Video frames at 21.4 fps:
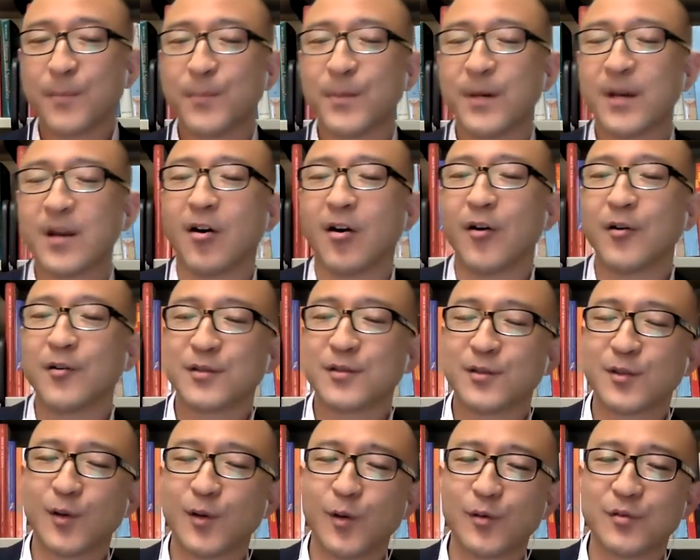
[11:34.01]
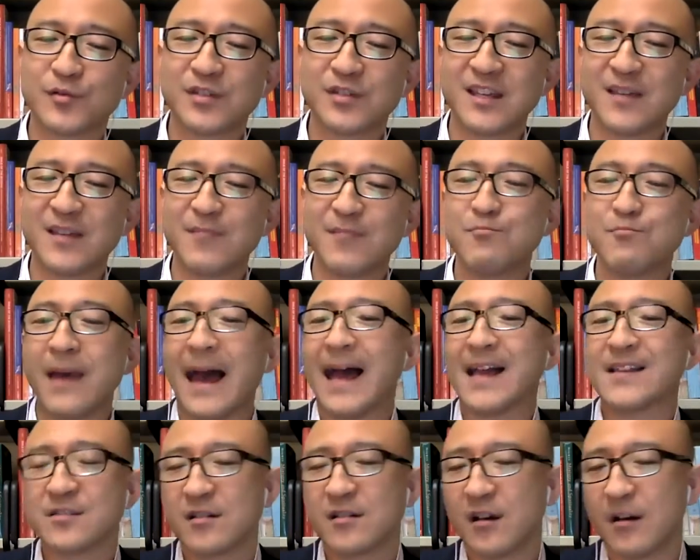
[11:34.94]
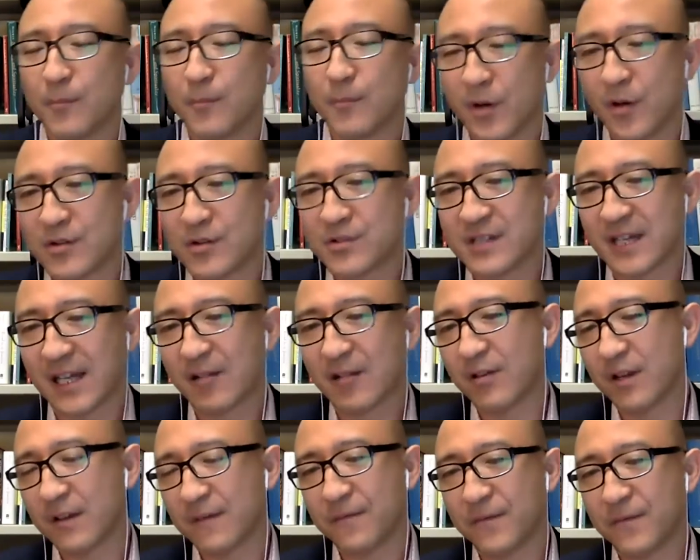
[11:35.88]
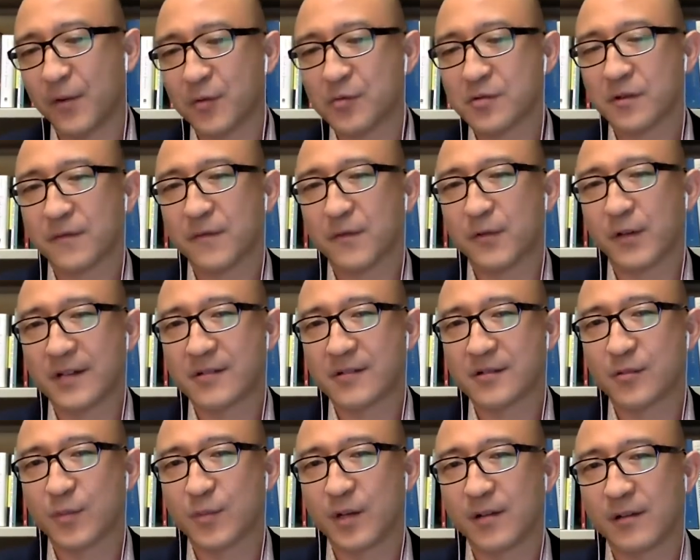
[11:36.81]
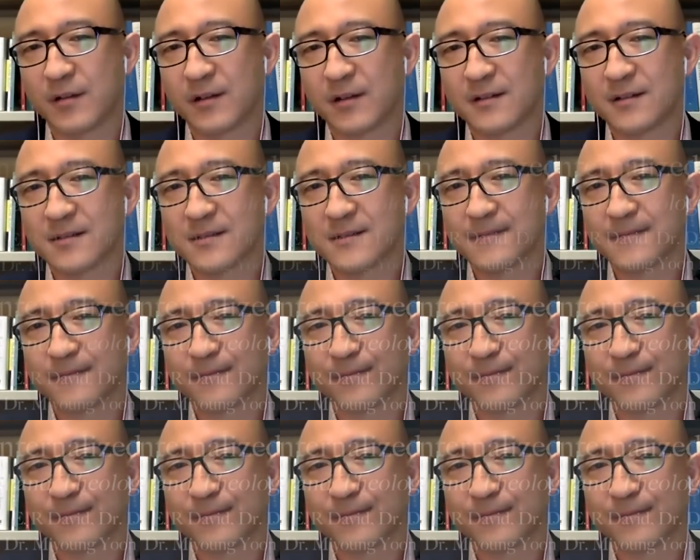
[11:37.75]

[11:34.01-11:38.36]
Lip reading: but also to imagine a more generative future for Asian Americans.